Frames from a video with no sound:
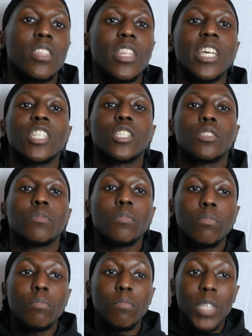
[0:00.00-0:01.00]
This
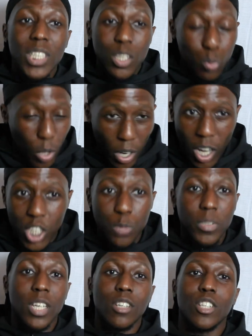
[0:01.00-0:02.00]
is one hundred
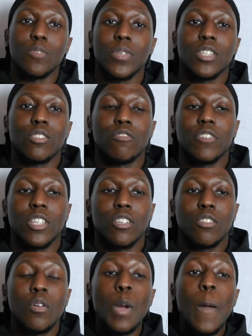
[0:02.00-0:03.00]
percent going to beat somebody
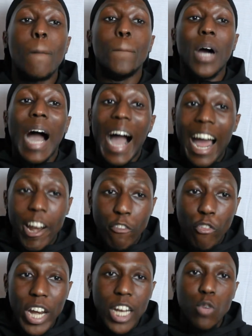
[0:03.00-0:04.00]
else, but I
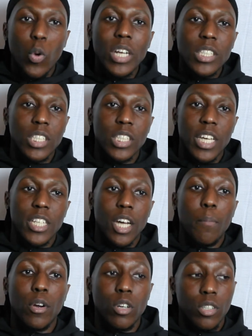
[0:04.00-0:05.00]
really wanted to say
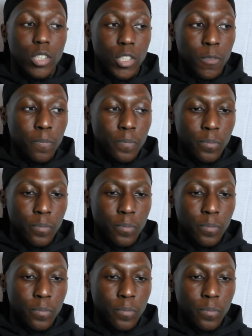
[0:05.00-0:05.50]
that because